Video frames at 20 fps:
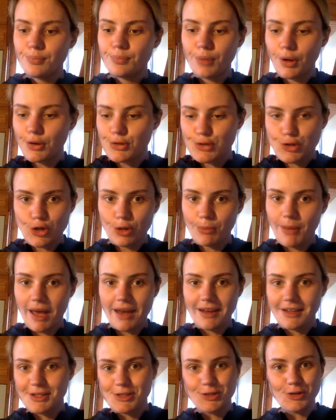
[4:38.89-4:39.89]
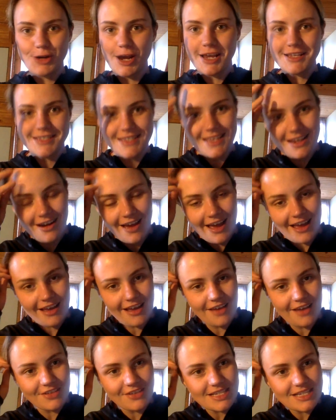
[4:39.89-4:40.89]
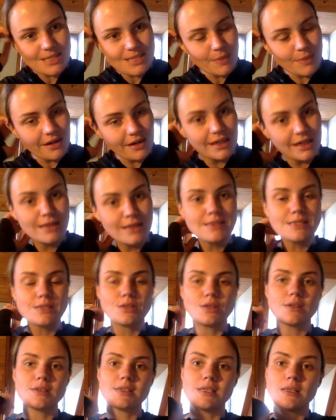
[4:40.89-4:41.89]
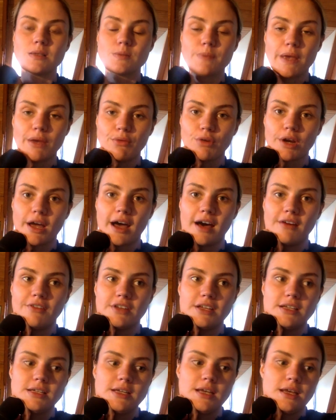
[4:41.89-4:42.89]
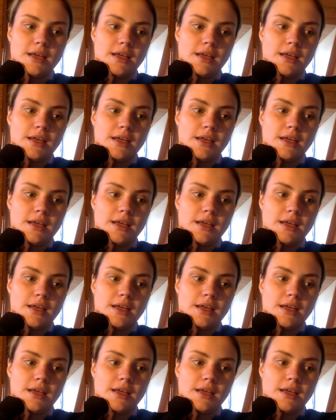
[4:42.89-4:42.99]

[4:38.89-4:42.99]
post-traumatic stress that I have experienced since being recovered,